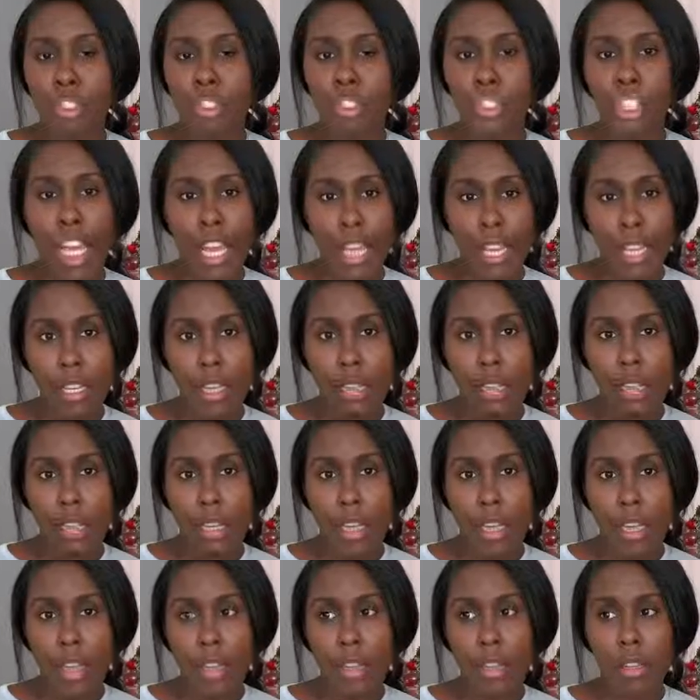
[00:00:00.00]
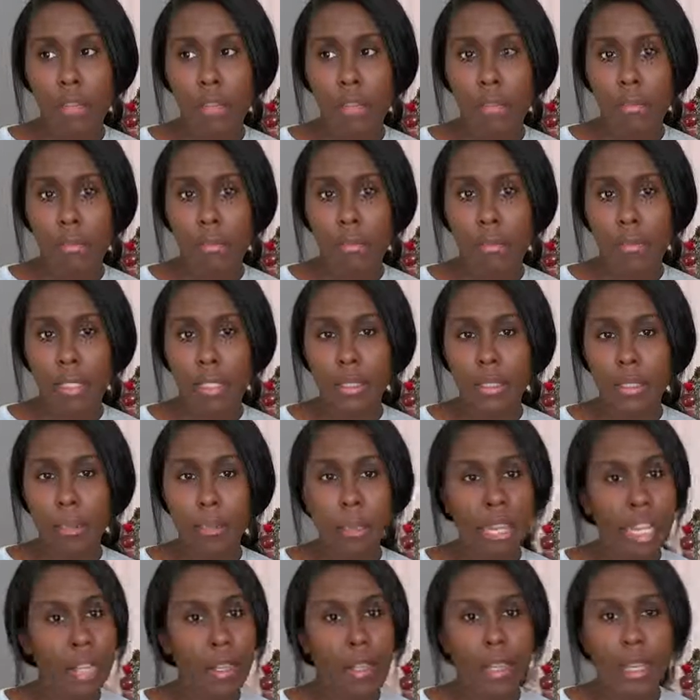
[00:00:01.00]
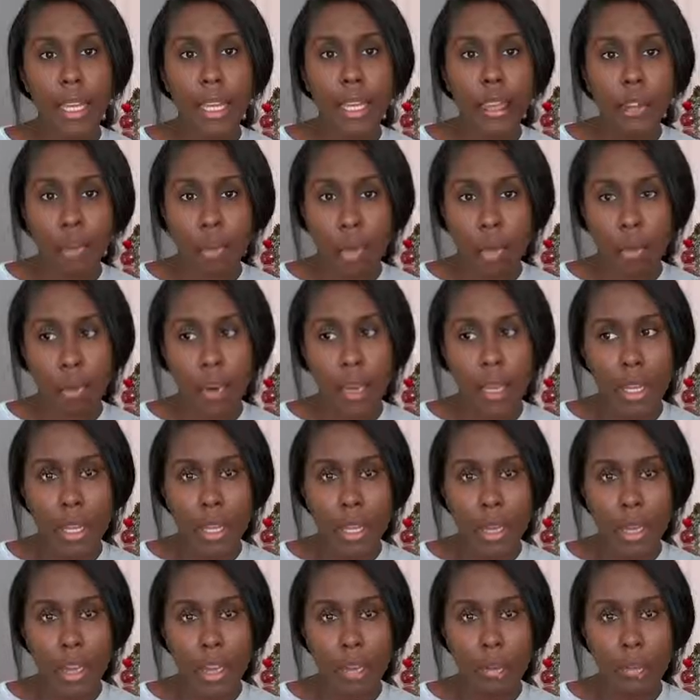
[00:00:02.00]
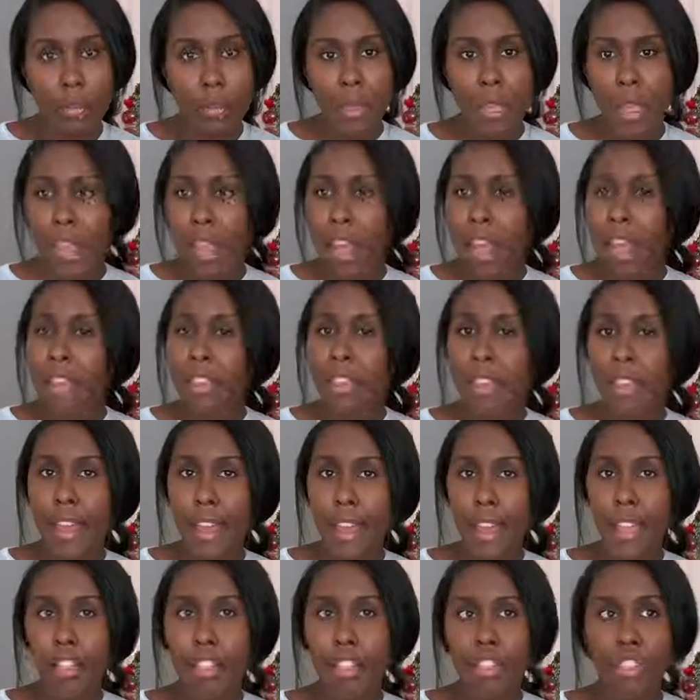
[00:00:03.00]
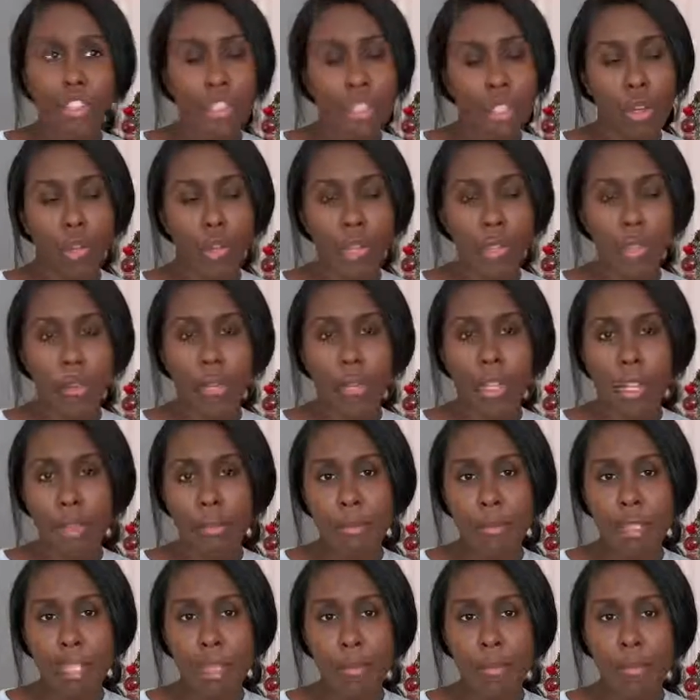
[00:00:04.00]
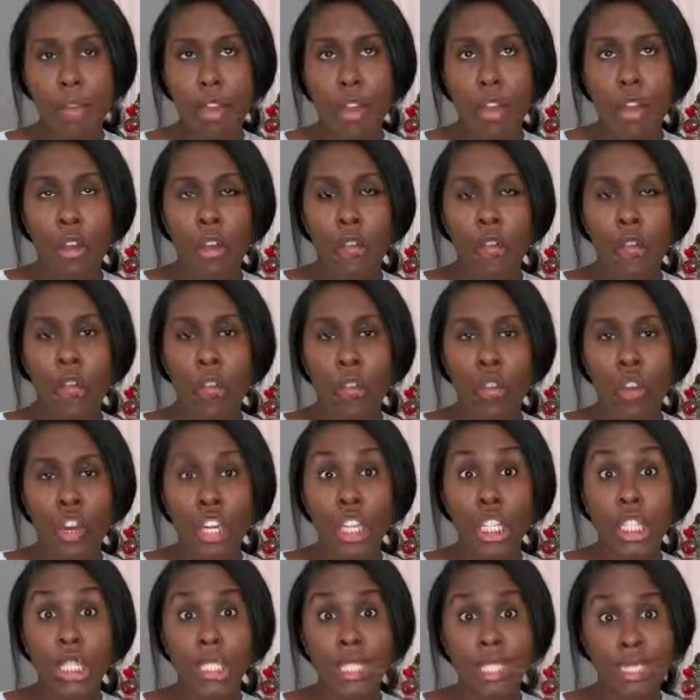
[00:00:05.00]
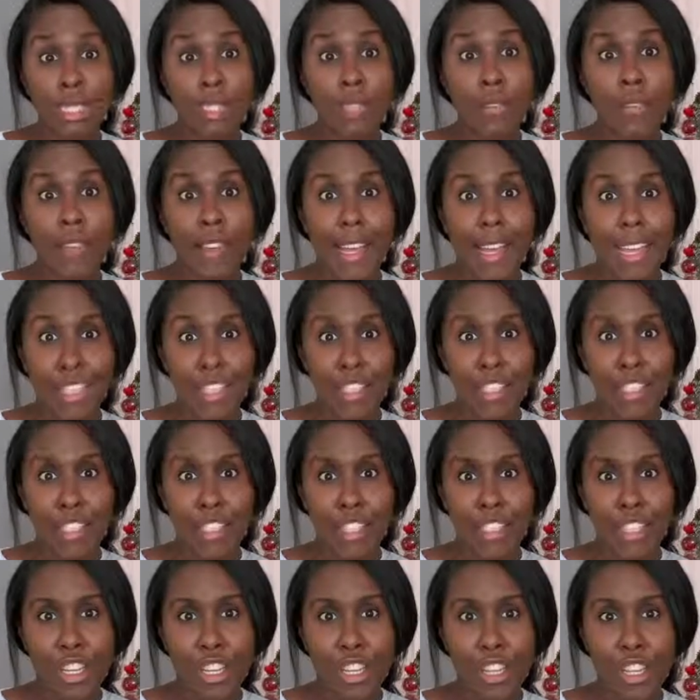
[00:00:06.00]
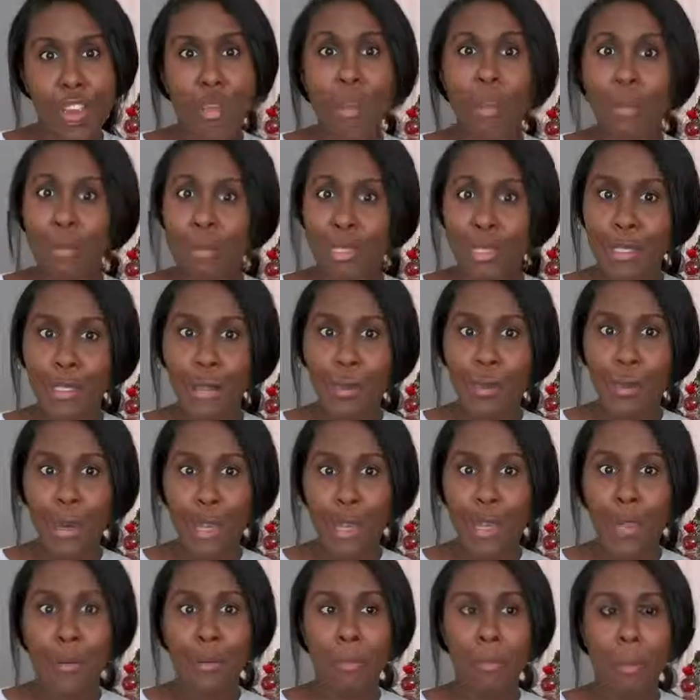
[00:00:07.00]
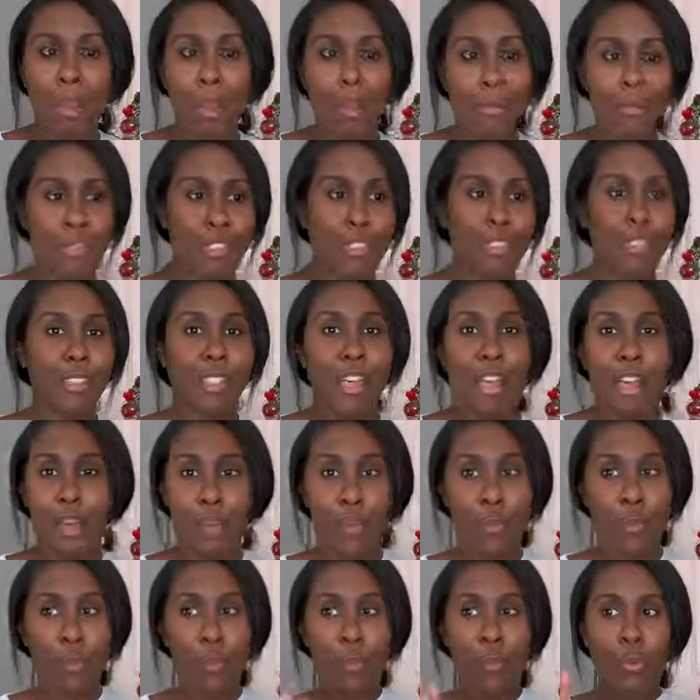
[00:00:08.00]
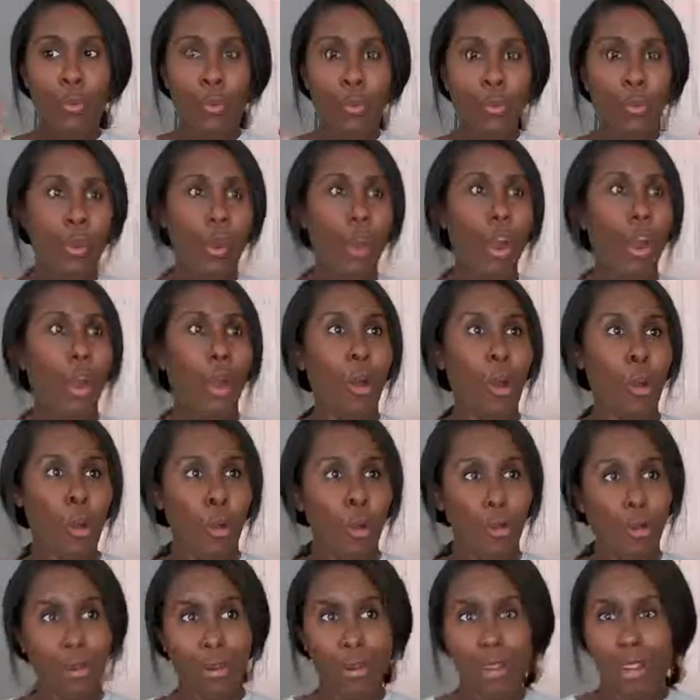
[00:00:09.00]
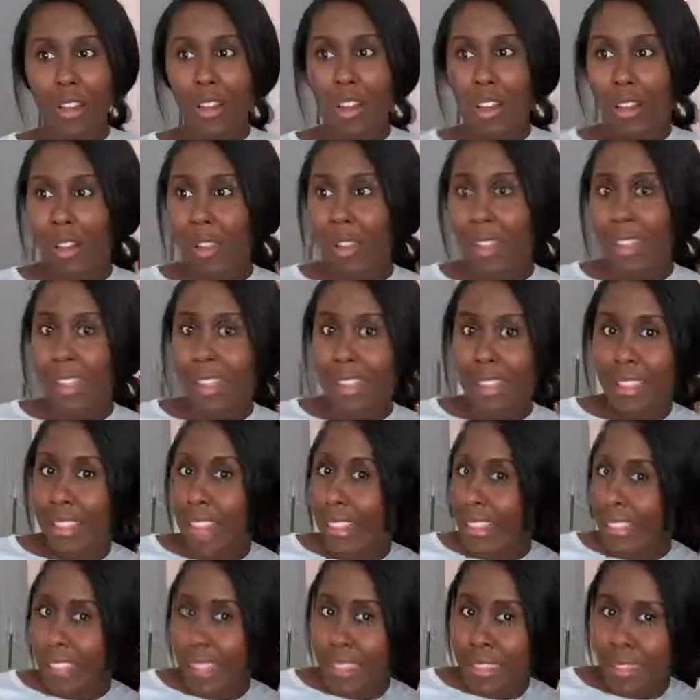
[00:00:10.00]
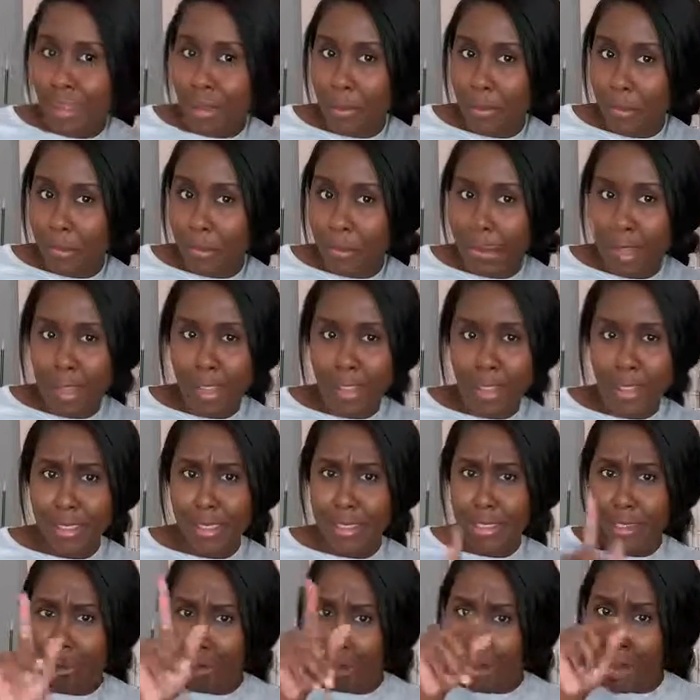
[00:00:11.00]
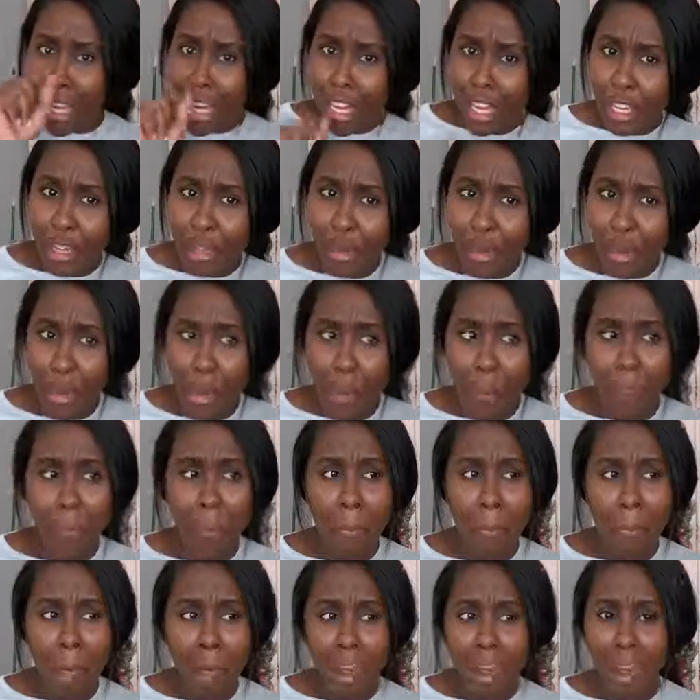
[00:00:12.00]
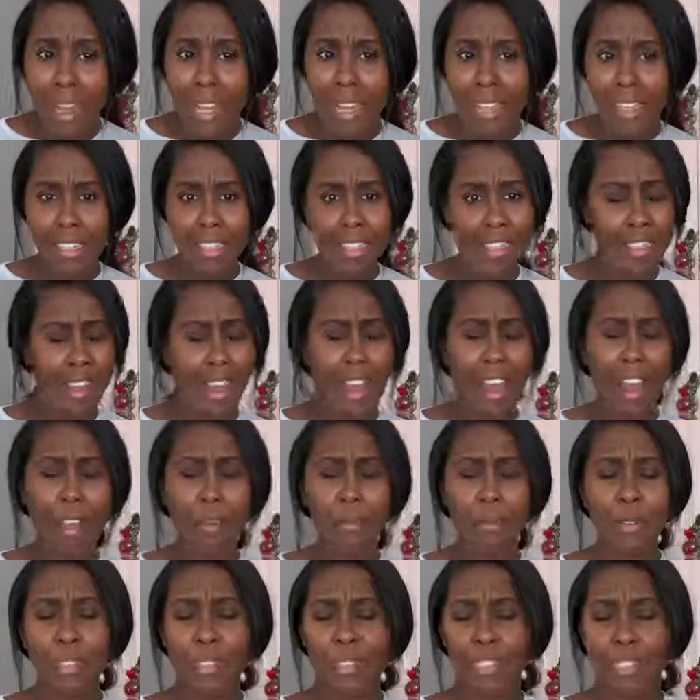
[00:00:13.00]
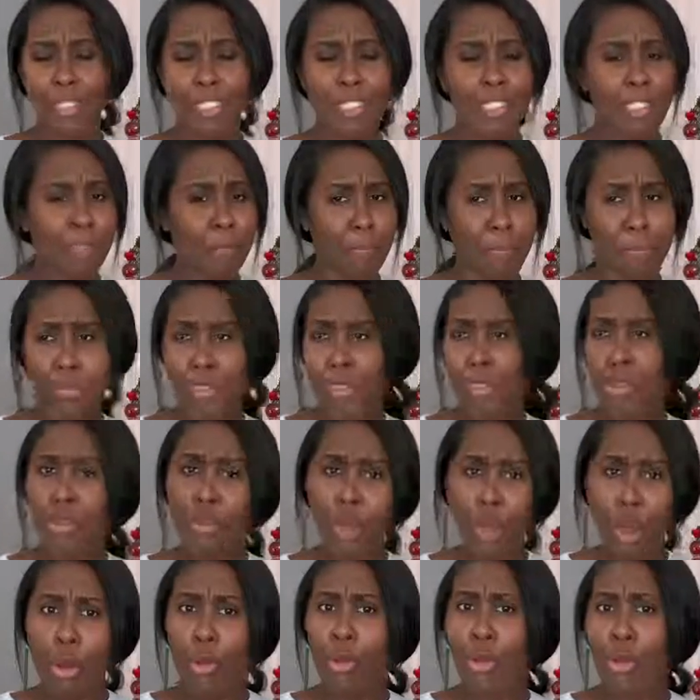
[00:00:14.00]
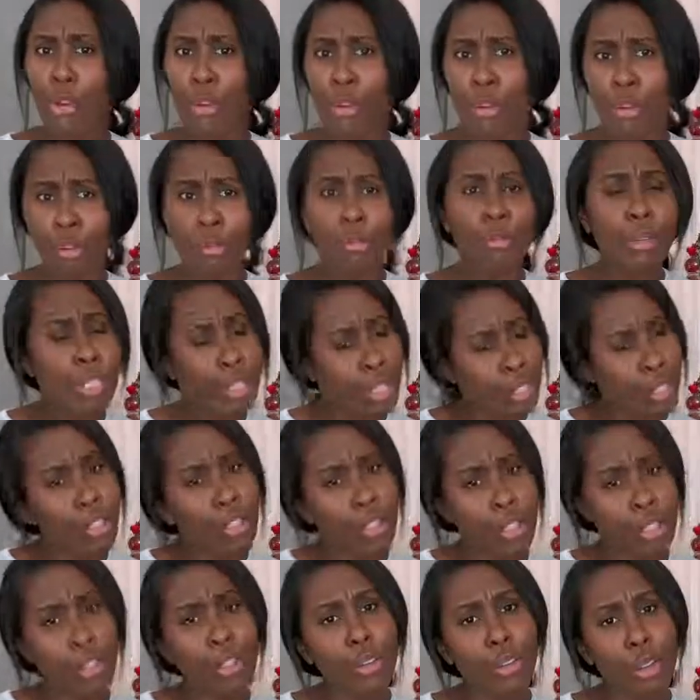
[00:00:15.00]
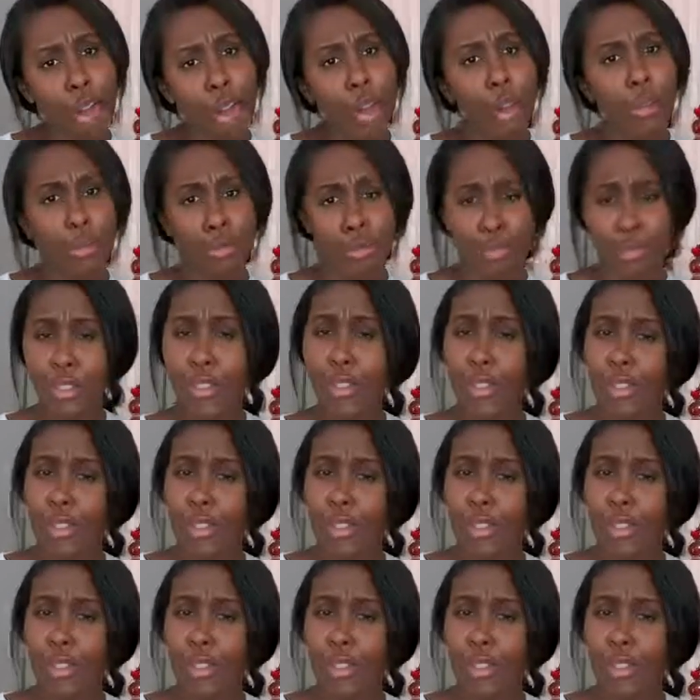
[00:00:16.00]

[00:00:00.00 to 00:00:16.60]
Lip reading: Jane and Mr. Bingley not working out. And then she also blames him for disadvantaging Mr. Wickham. I'm just like, whoa, Elizabeth, speak your mind. I was just, you go, girl, you go.